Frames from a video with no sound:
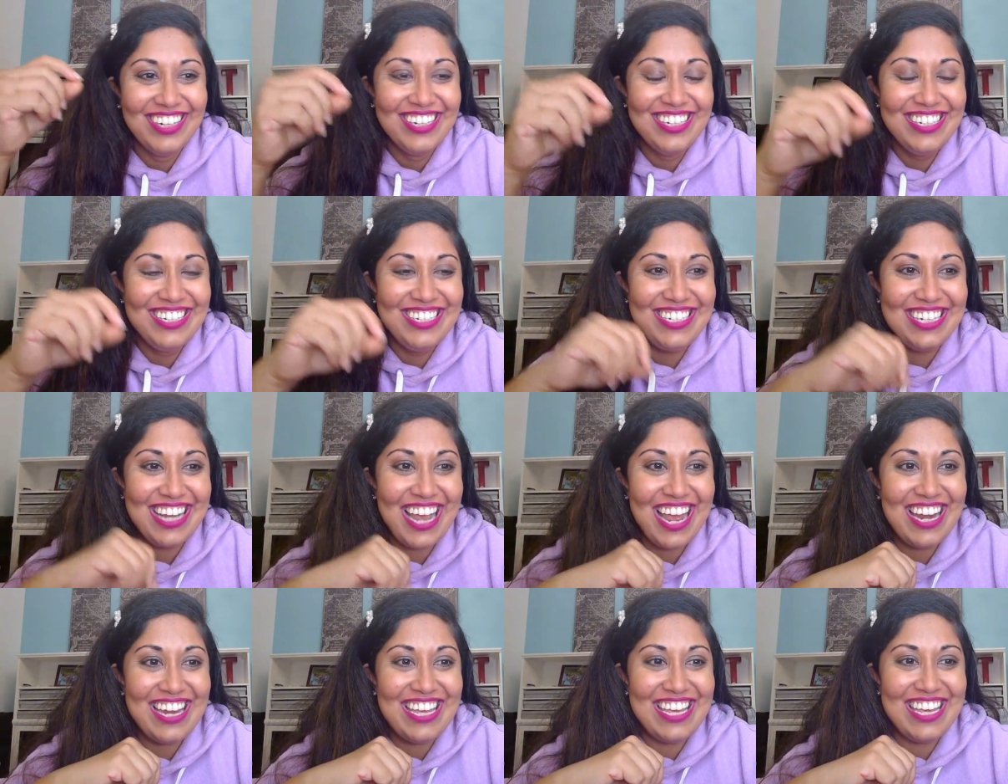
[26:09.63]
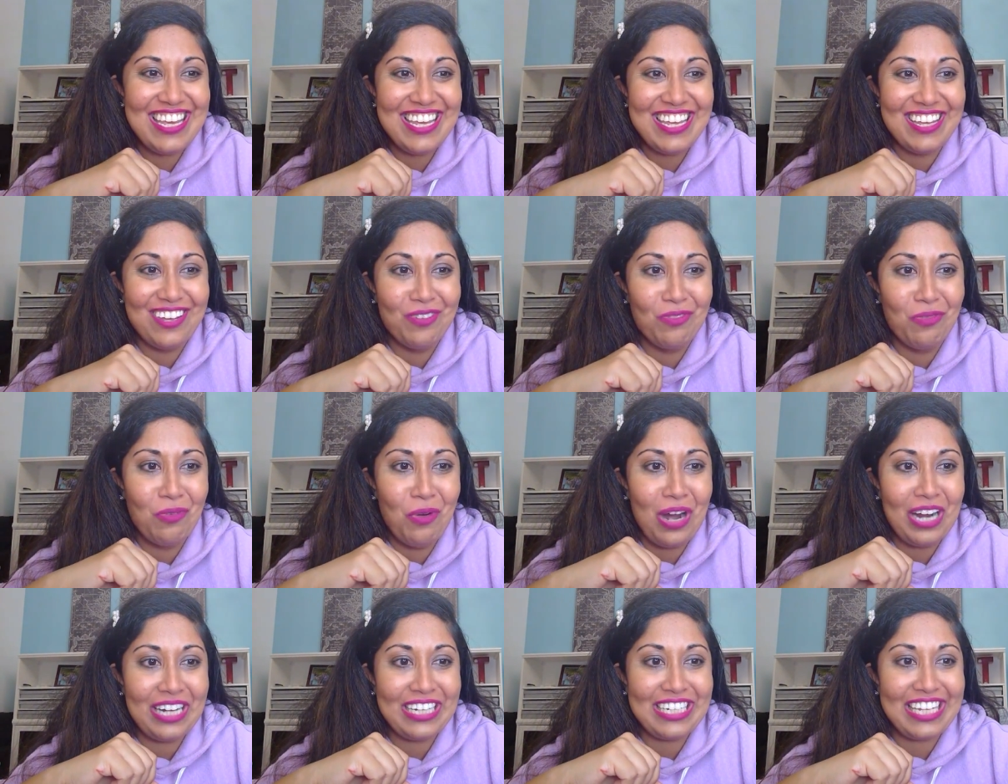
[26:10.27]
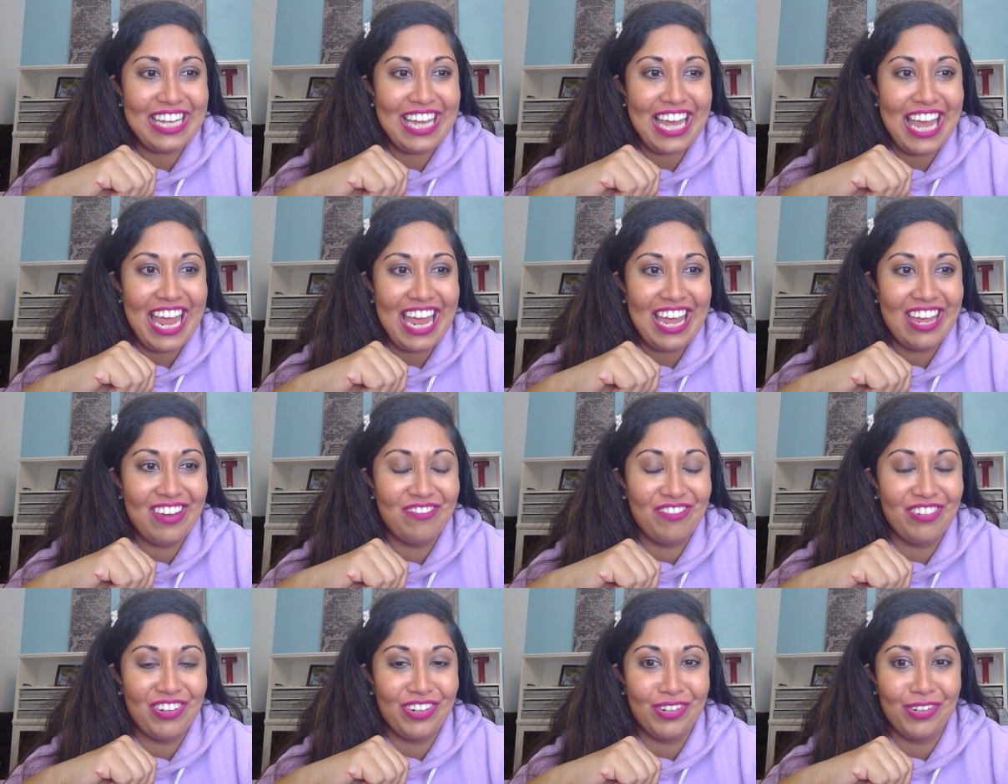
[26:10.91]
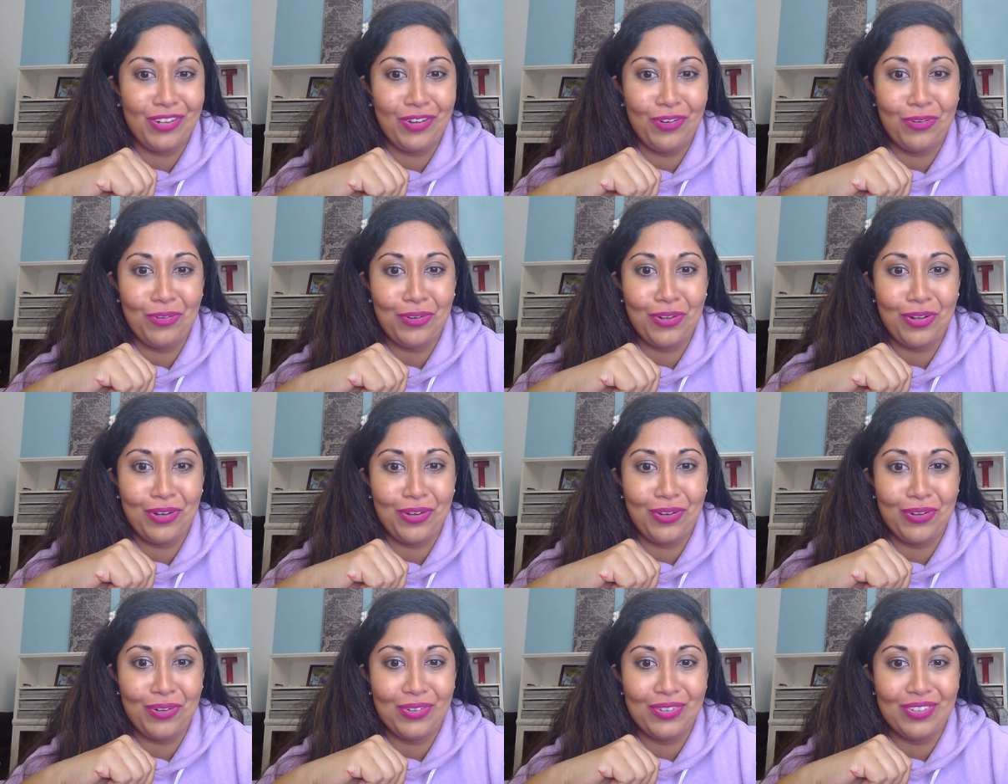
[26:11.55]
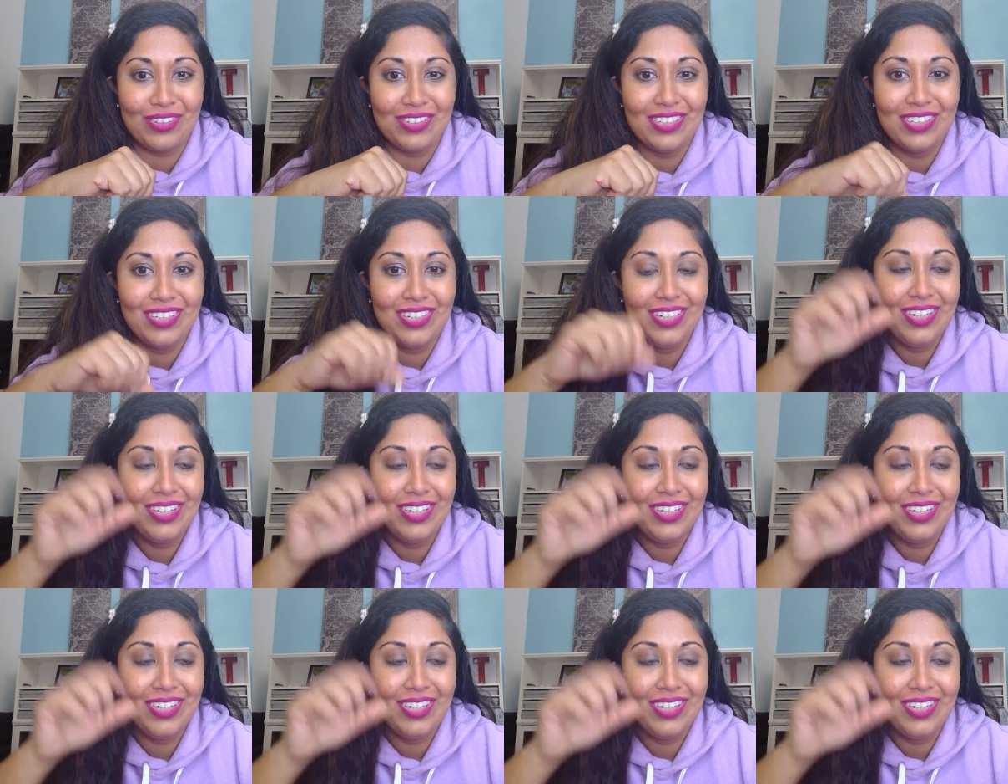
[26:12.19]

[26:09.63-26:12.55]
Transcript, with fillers: Jenny, what Canva logo?